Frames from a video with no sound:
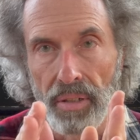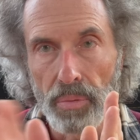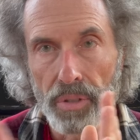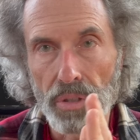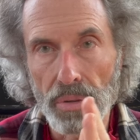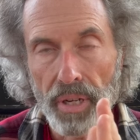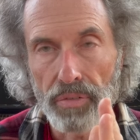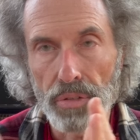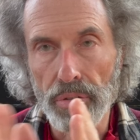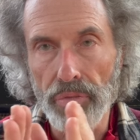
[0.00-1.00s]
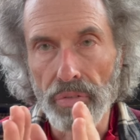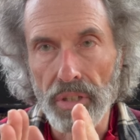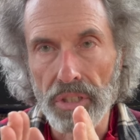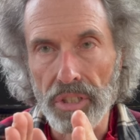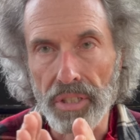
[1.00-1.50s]
we don't have good
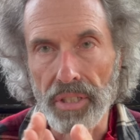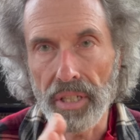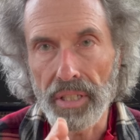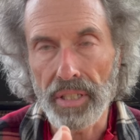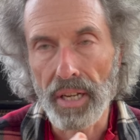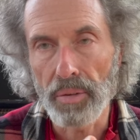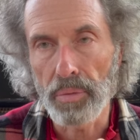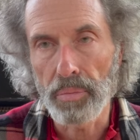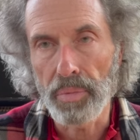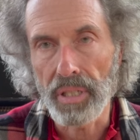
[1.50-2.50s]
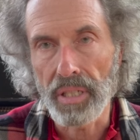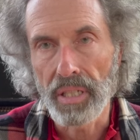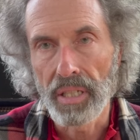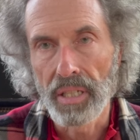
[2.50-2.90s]
function, and that would be